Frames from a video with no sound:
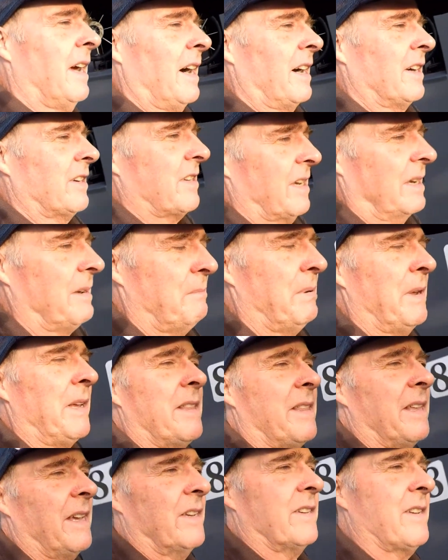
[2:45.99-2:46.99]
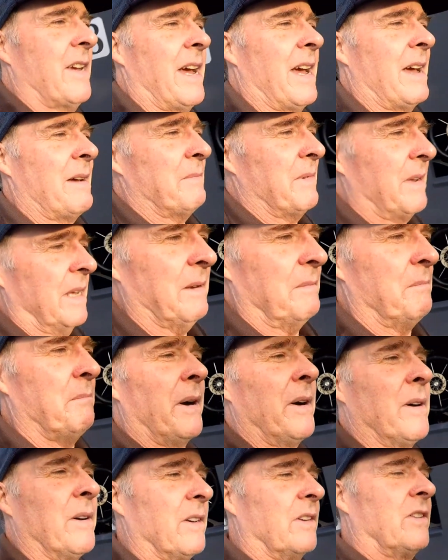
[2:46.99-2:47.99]
I said big things are happening in
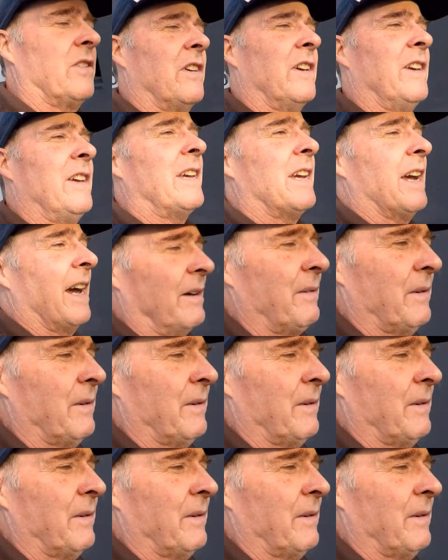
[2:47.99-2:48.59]
Boca Chica,